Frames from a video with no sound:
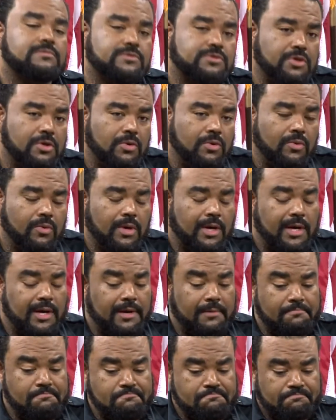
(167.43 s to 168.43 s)
so
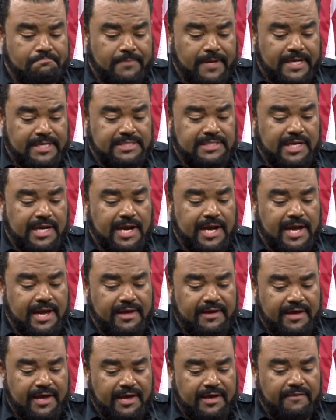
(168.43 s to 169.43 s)
like I said, I
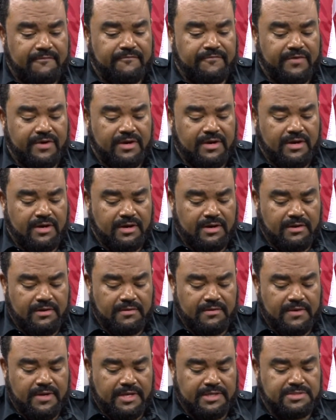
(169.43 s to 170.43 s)
have
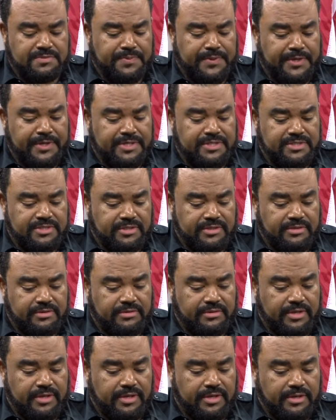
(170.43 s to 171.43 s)
experience
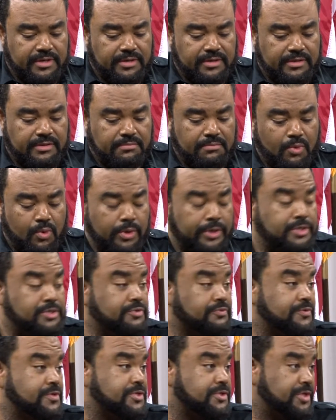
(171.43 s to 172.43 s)
in mortgage
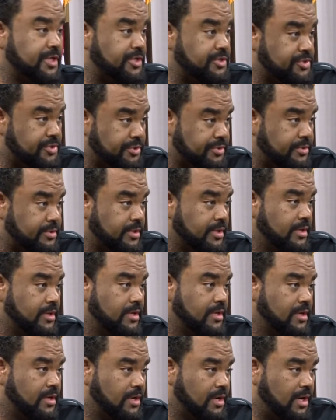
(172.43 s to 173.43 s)
origination,
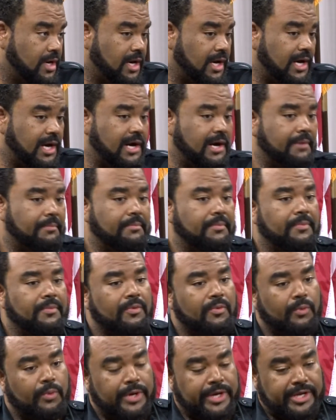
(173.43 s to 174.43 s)

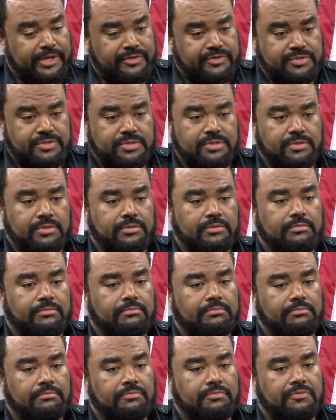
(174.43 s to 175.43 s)
which
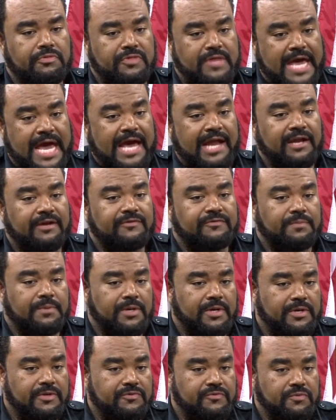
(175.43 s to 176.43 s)
that
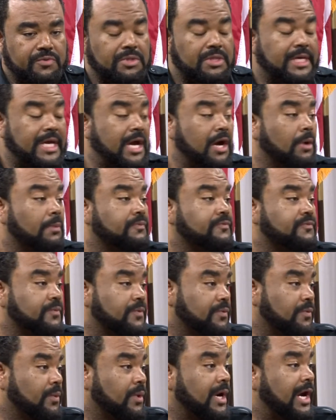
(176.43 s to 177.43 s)
experience really helps
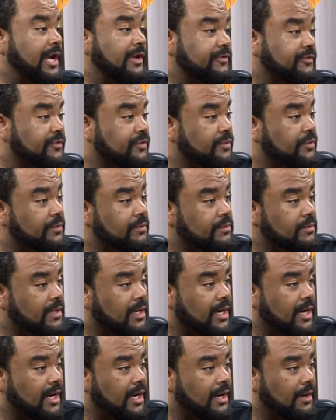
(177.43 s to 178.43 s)
with what I do.
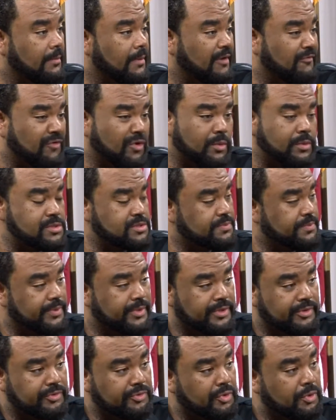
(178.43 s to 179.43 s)
I've always
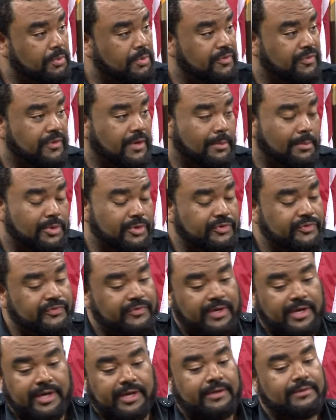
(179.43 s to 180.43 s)
been good with numbers.
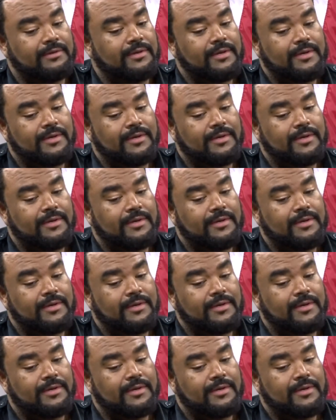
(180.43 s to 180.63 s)
I